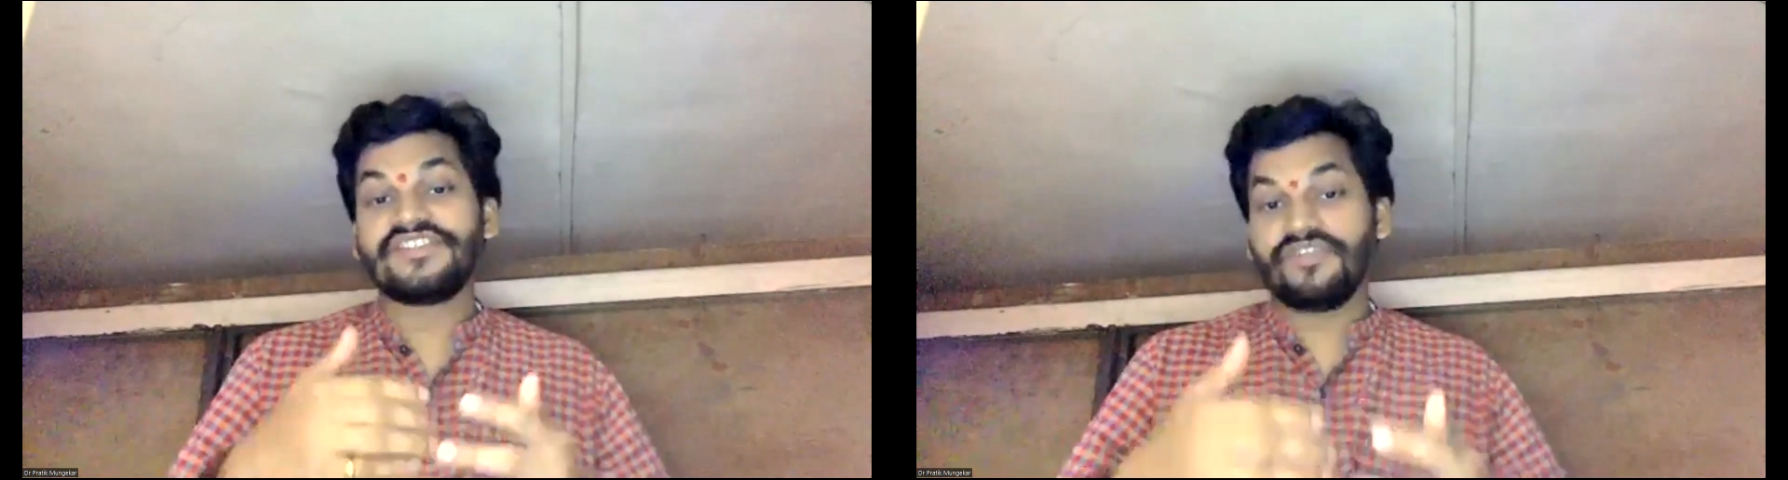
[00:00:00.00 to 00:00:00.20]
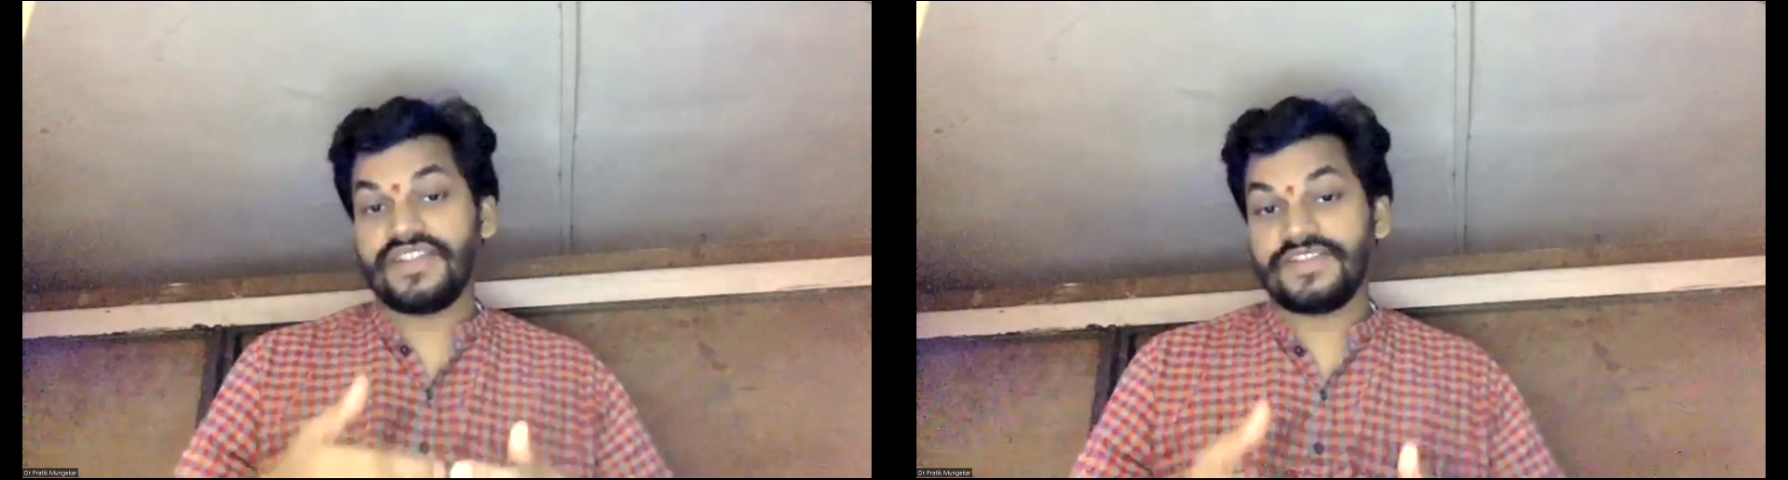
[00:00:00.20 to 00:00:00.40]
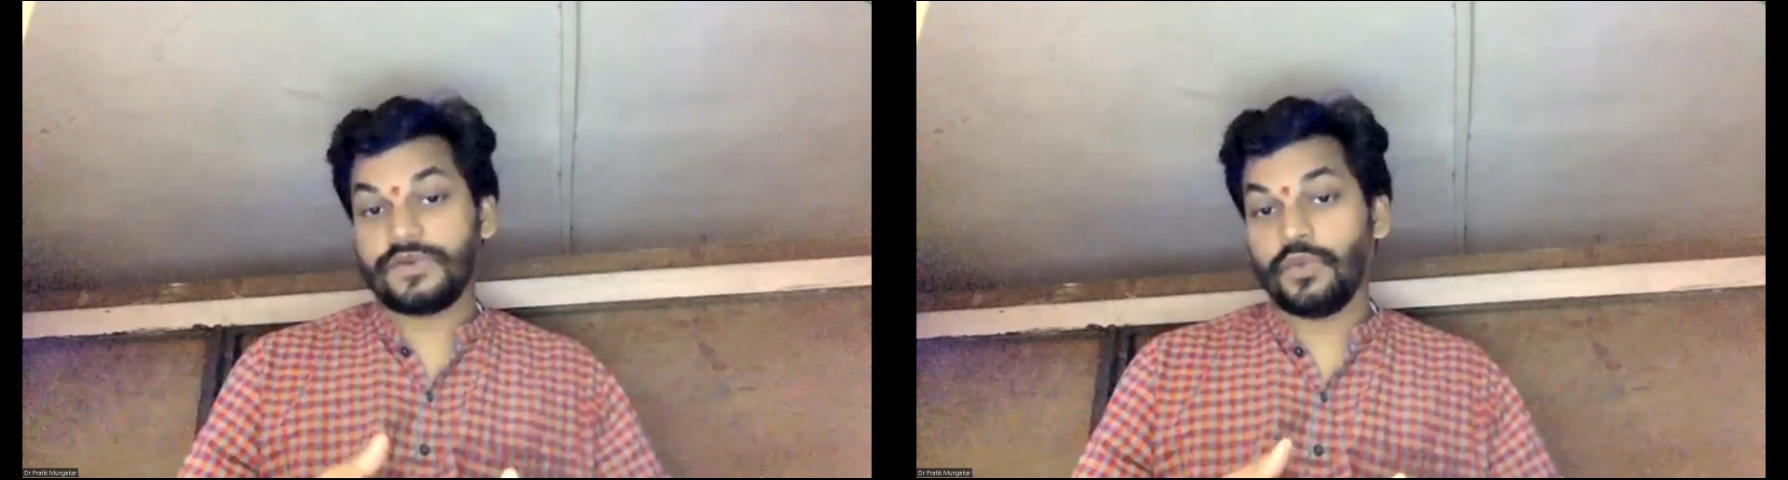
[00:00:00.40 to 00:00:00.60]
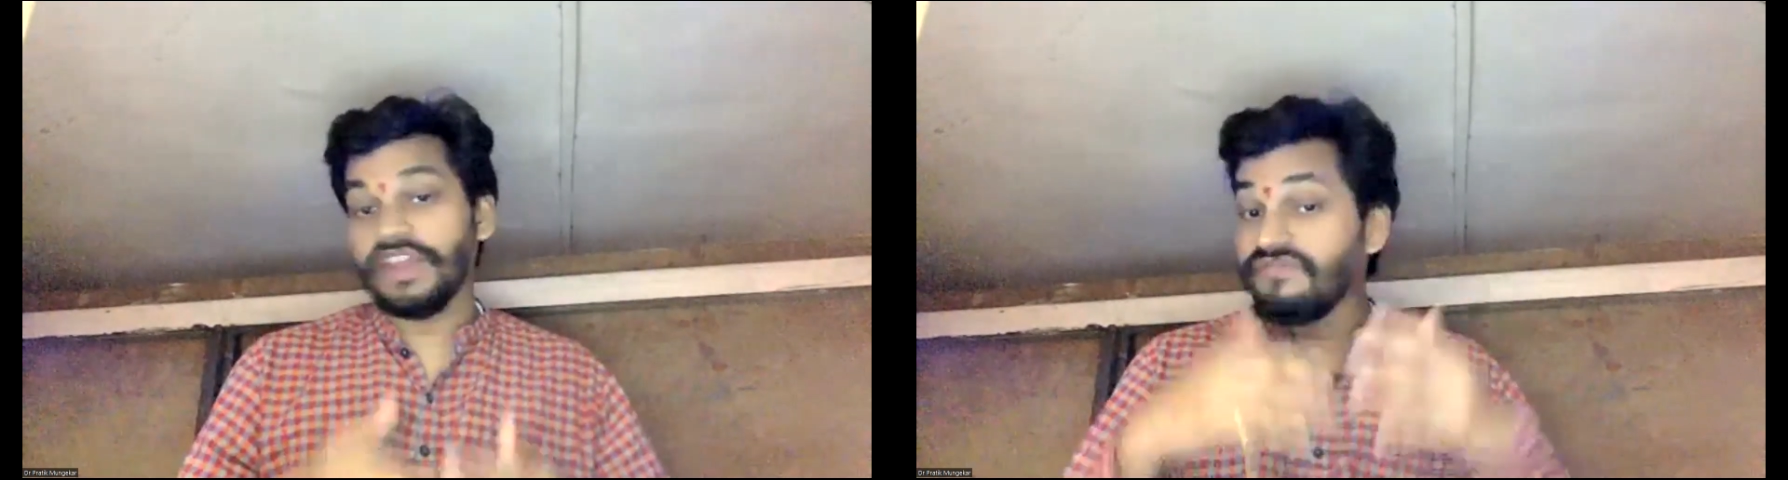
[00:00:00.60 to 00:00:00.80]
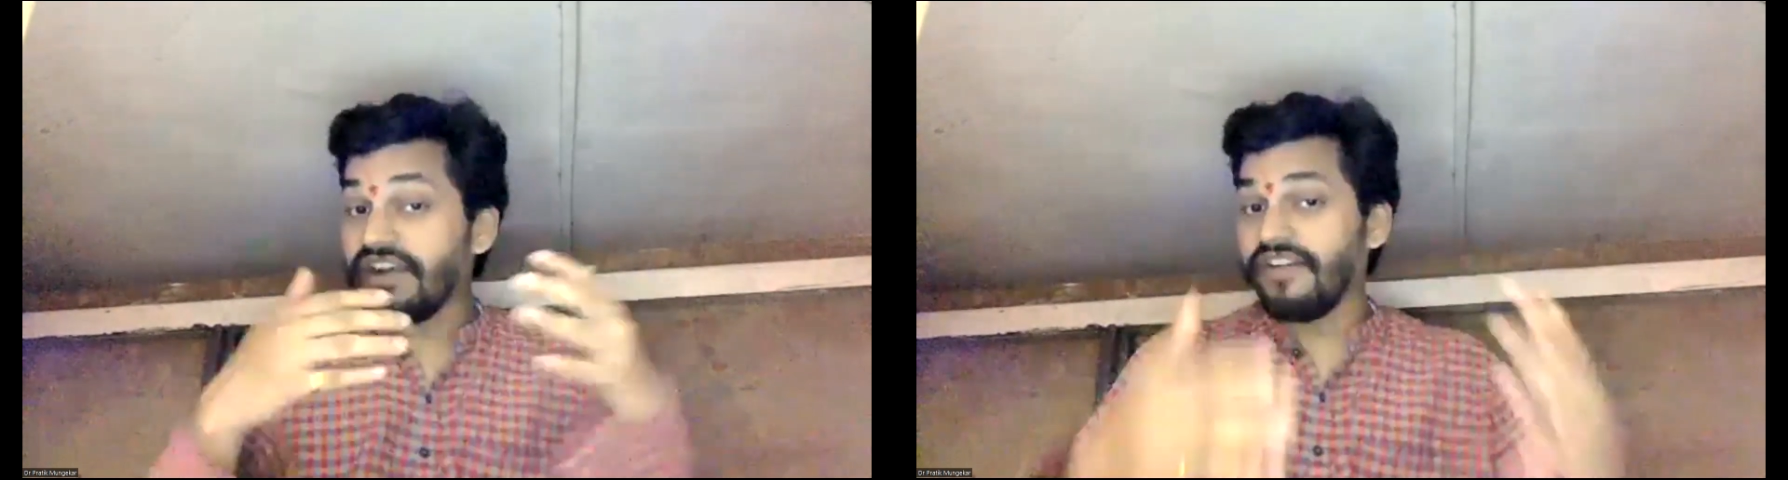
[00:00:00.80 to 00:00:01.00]
trust
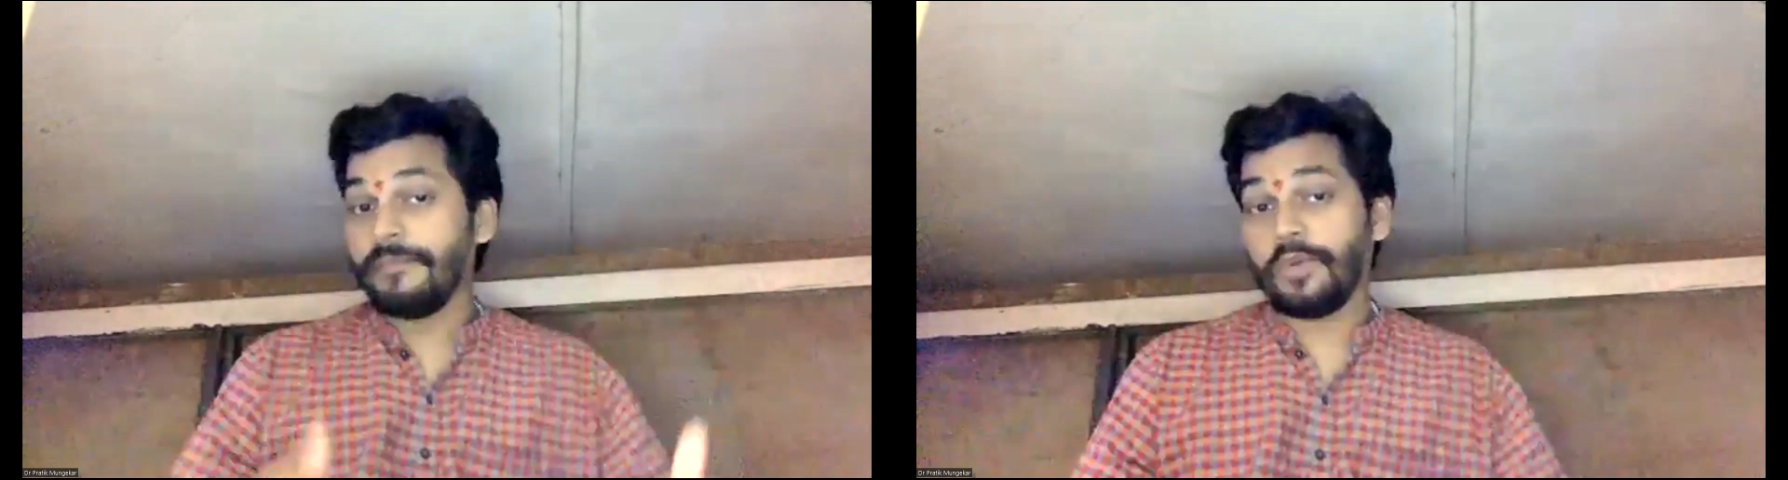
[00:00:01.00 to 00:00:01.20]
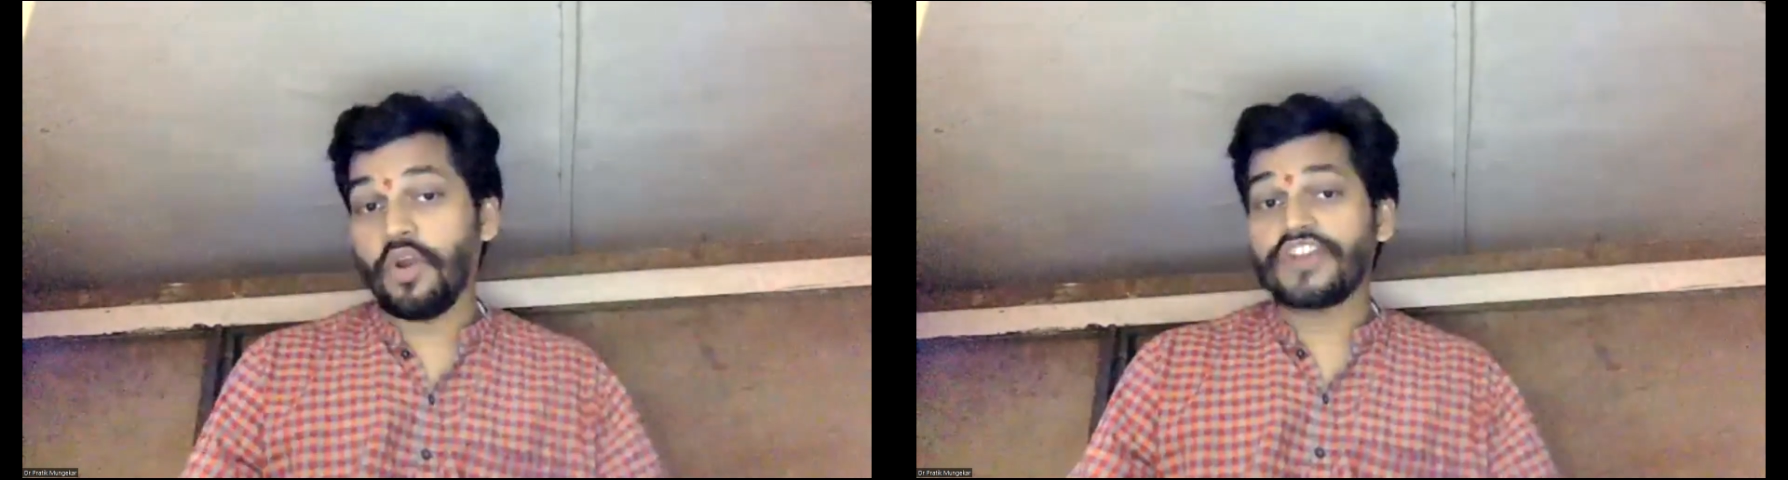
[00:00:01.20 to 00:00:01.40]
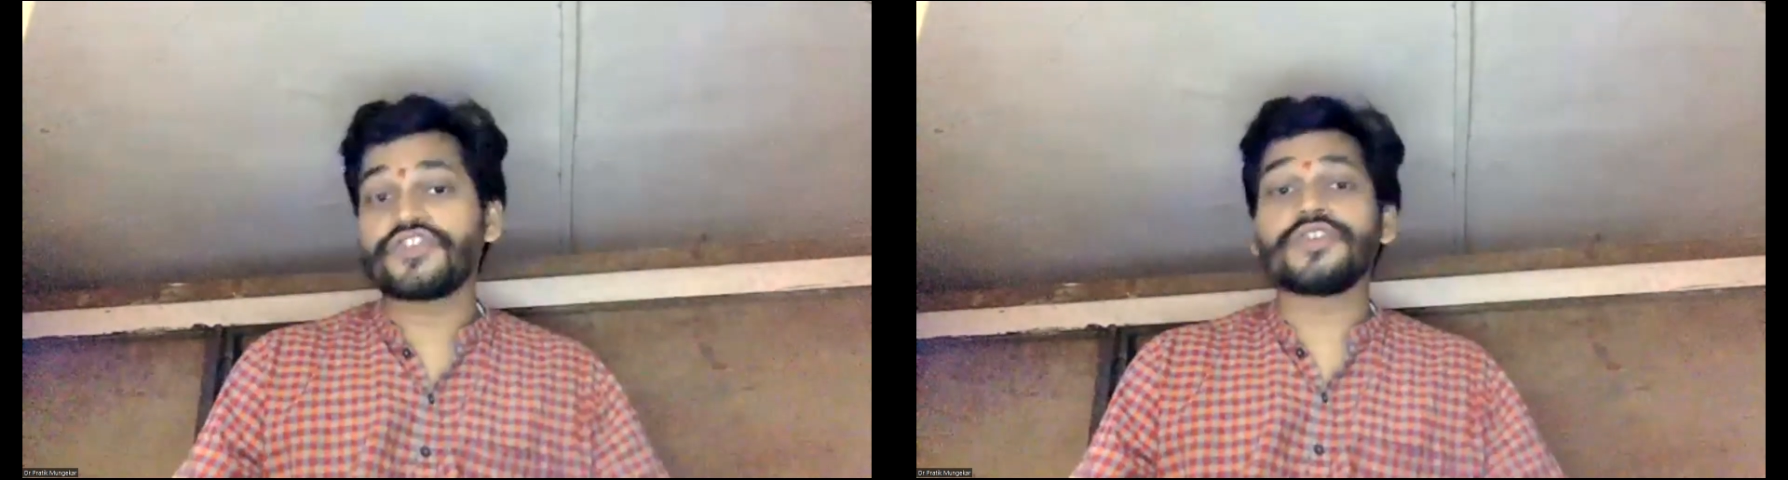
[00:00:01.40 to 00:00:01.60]
with their employees